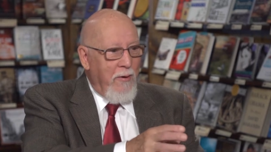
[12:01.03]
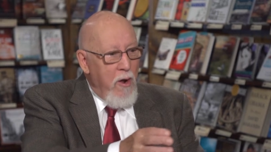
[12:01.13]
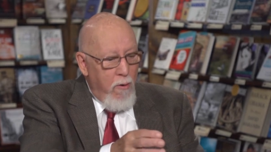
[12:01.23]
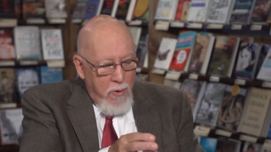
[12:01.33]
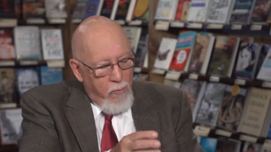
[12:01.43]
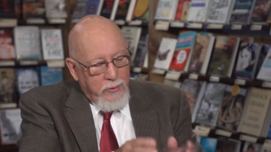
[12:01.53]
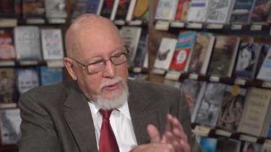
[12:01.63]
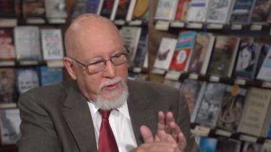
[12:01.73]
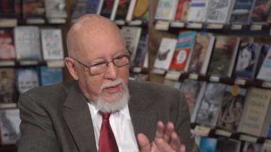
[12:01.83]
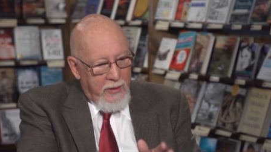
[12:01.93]
No, we'll
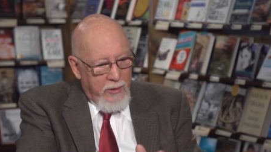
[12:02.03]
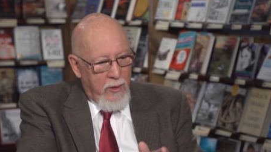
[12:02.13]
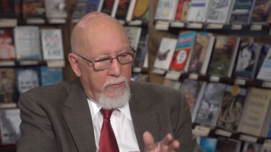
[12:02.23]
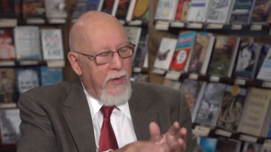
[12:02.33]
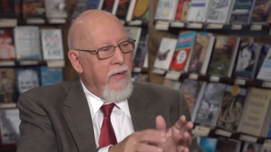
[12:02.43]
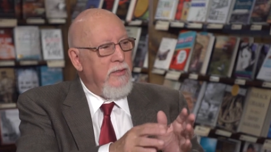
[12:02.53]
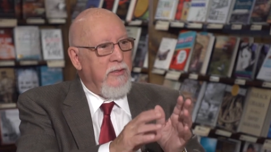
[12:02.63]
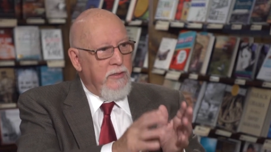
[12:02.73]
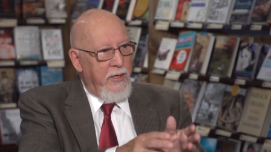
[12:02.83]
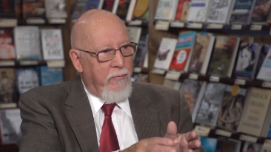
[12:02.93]
just let it go. There is
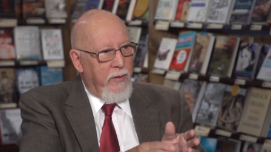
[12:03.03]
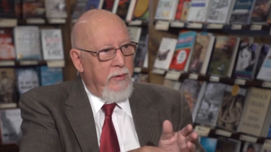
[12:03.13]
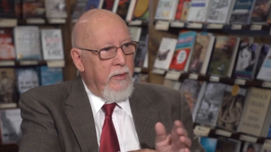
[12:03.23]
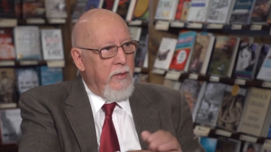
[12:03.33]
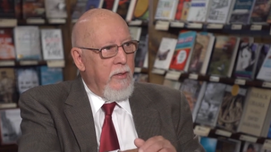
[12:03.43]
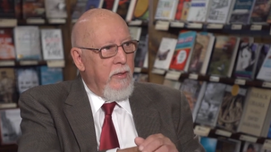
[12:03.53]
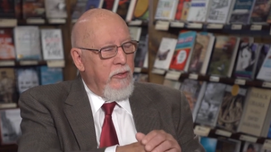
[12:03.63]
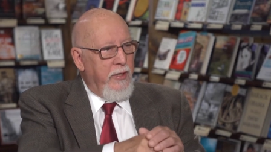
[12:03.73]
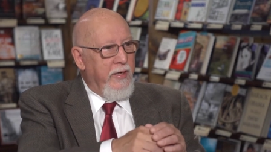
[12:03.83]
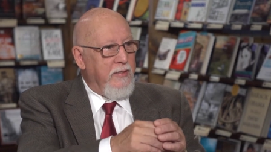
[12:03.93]
a secret.
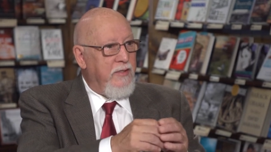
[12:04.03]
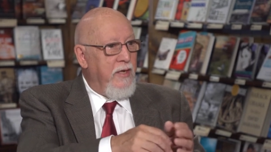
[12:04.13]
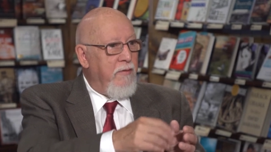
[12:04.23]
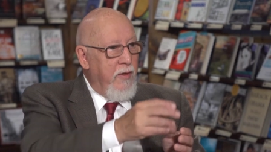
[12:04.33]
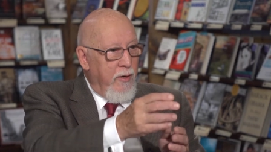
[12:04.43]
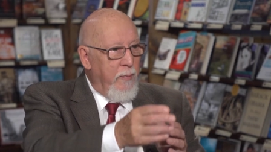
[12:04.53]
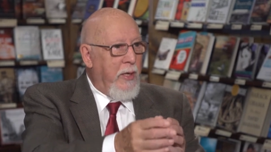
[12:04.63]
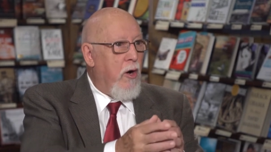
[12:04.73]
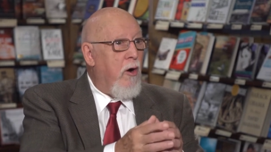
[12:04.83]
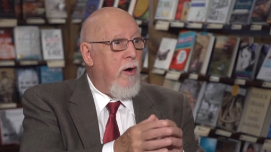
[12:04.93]
She gets sent there
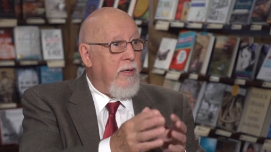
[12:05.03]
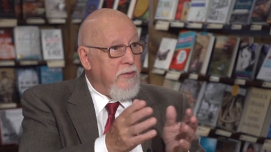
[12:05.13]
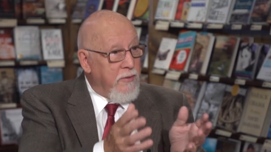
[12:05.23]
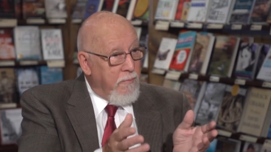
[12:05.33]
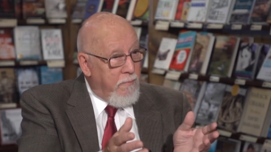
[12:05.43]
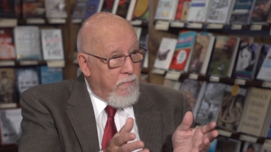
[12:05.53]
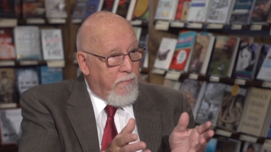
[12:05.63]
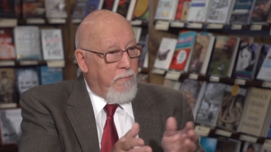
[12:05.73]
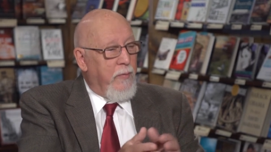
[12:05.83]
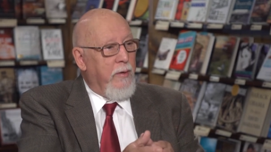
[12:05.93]
because
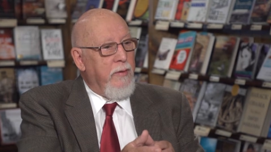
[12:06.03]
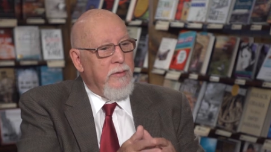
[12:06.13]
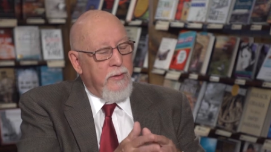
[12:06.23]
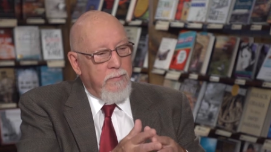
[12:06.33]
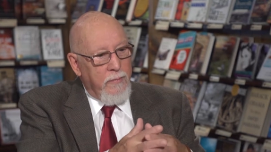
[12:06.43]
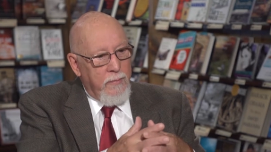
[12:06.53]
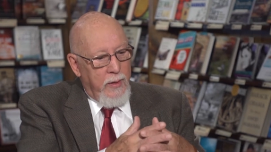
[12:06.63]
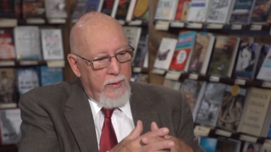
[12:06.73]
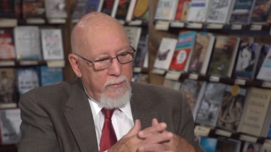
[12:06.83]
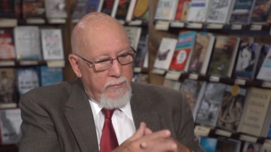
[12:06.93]
there is an
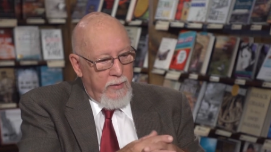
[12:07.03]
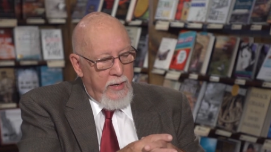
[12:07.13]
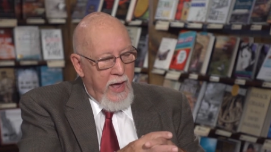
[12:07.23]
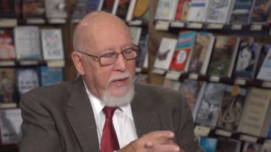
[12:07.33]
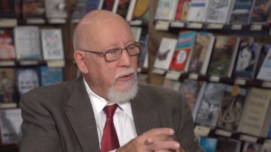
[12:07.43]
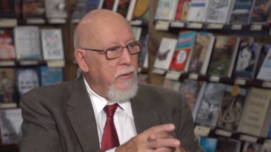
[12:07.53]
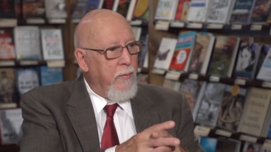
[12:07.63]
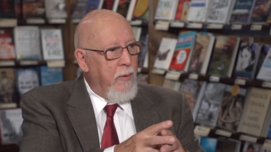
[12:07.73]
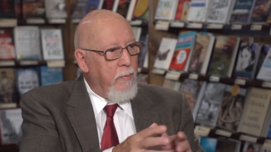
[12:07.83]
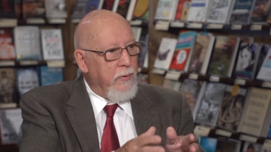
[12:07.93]
action
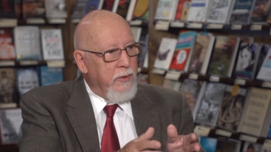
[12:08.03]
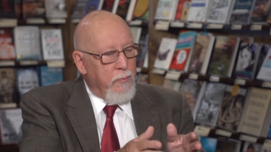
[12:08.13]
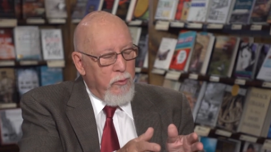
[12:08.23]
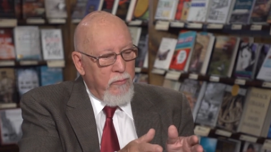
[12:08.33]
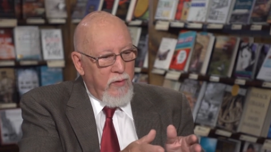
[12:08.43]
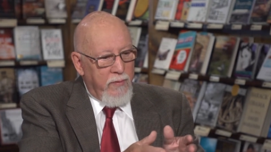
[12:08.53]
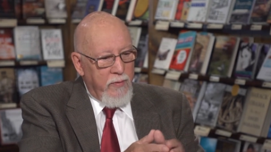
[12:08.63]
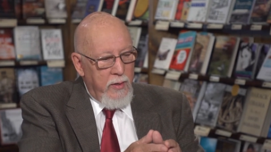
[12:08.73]
that people disapprove of.